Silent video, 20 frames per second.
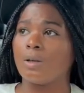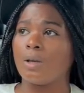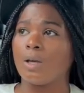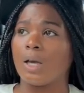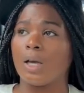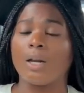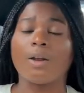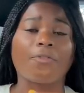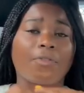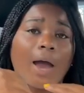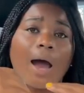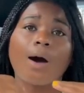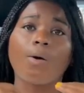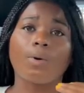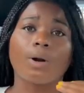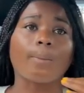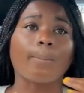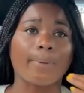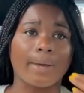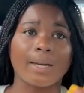And if y'all
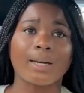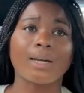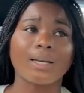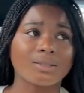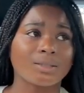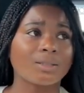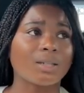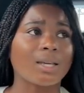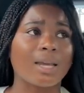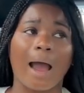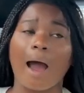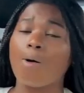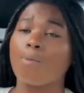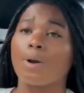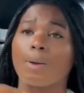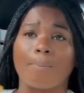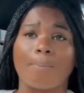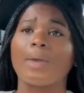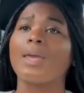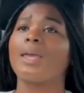would have been listening, y'all would
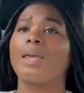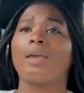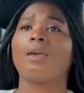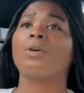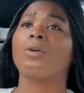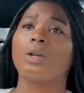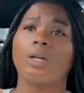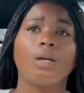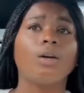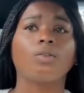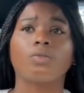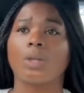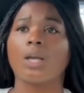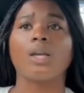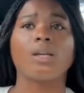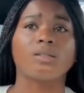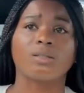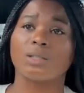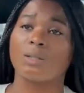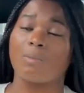have been hearing little
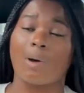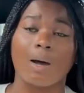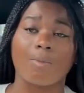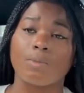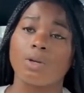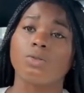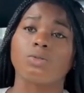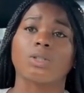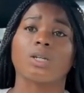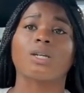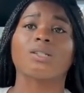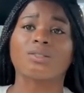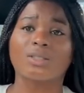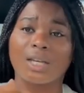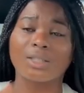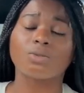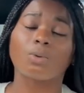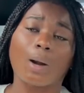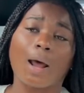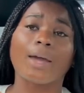things in my music. Because
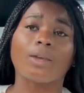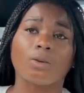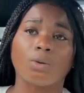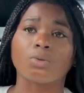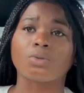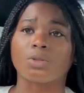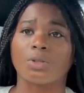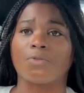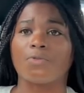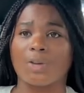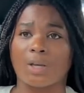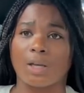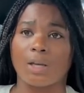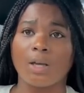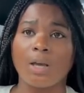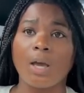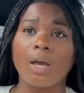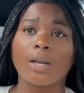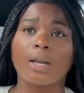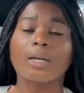that's what I use to vent.
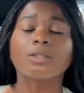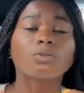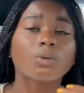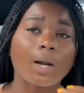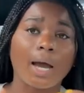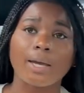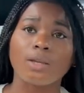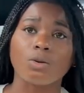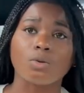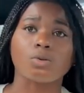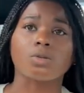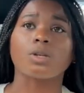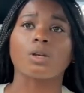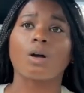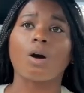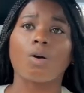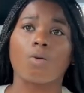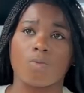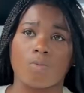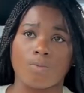That's what I use to
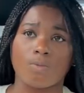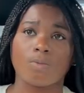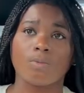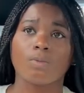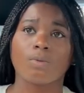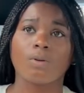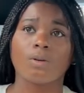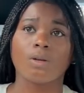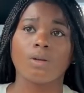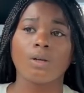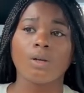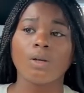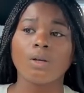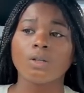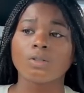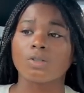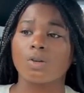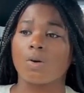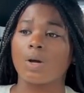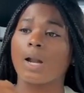cope.
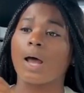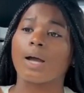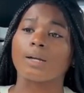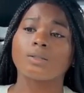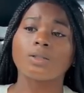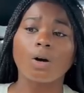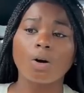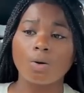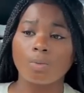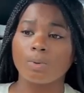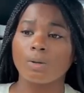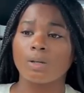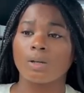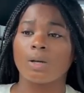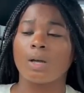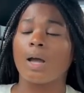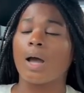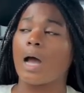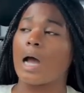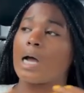So in October,
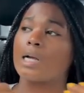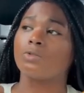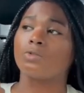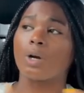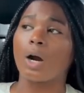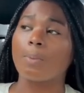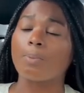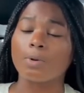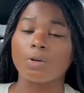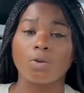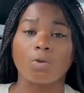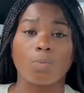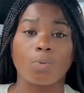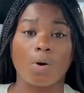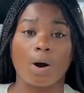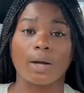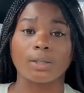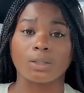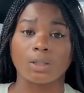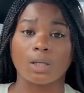I drop a new
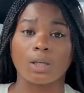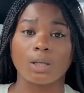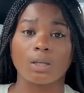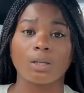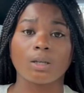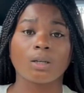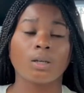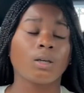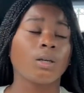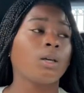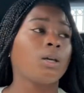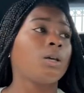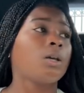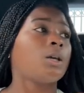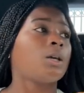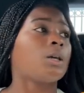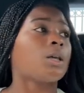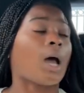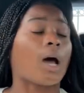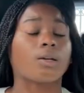project.
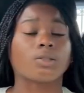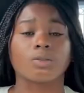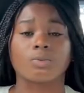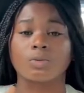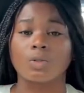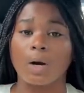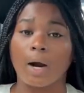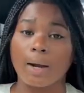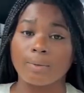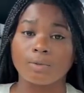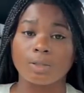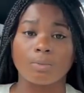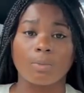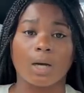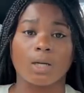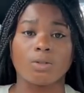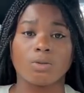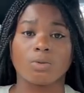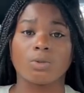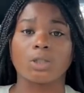Y'all subscribe to my
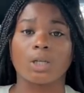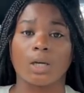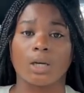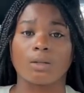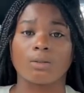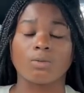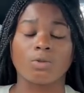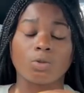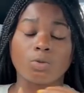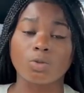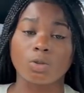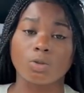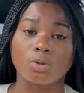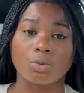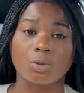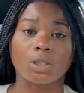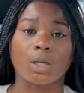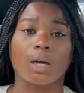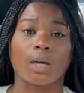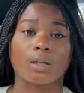
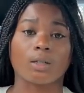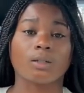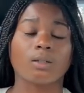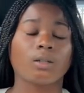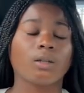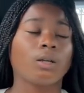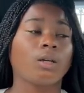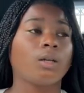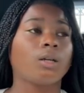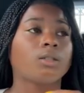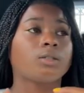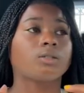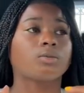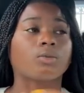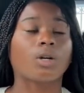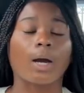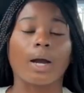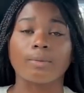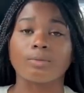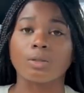YouTube channel.
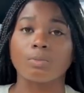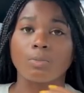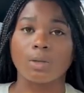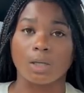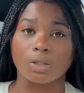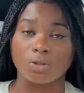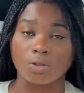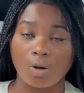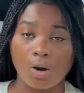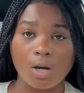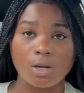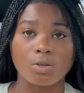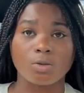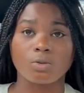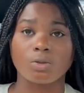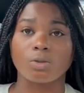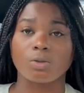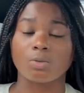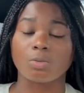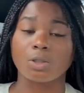Subscribe to me and Jordan
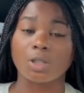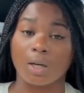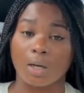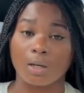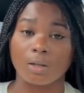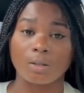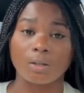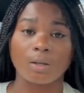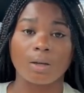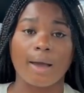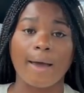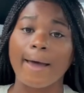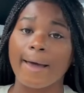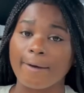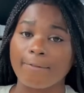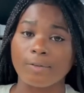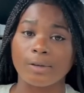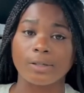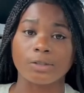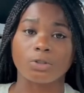YouTube channel.
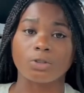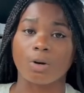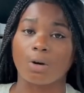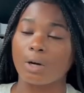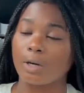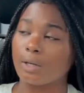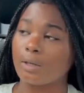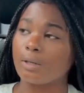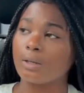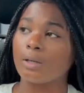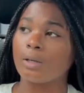Ivy and Jordan.